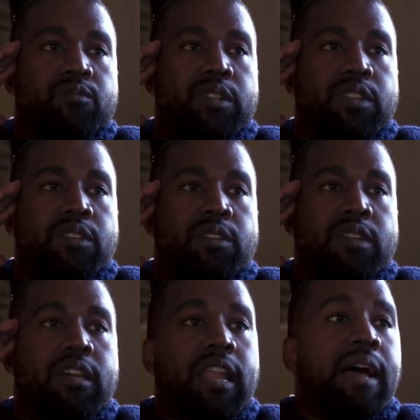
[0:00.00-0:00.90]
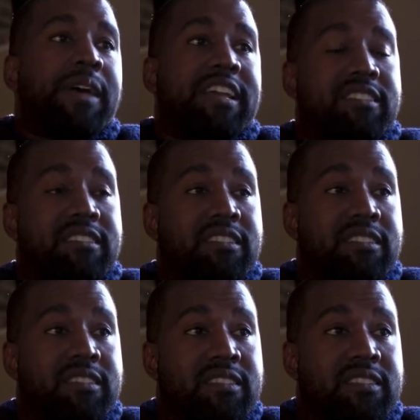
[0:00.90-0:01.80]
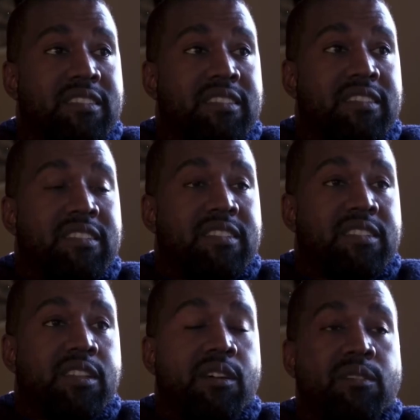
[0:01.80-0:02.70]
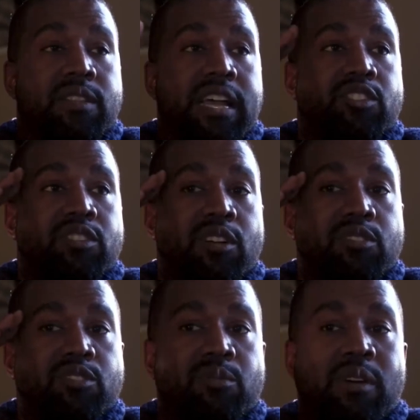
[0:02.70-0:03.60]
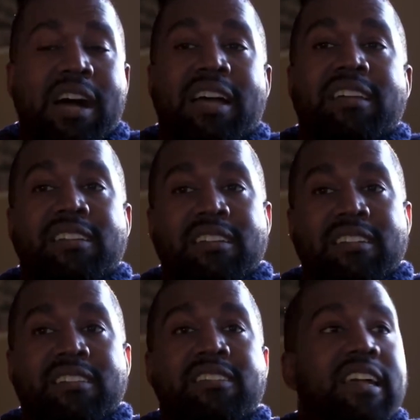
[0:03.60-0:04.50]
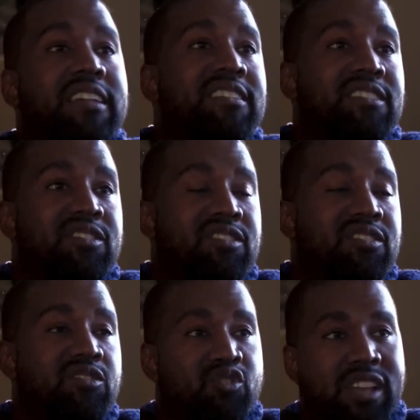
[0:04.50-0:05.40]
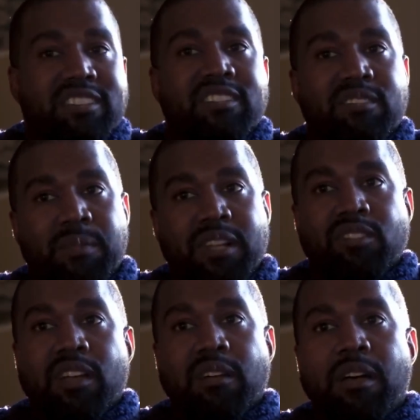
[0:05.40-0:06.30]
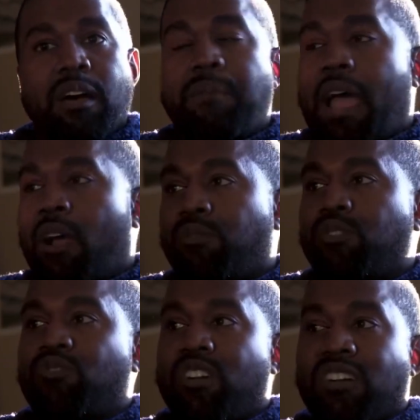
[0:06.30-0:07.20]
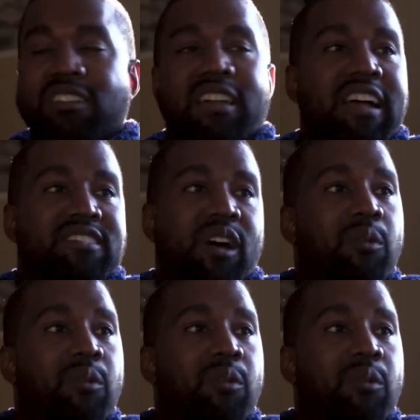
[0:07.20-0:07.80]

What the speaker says: when you climax. So that shows you why sex is just as much a powerful drug as an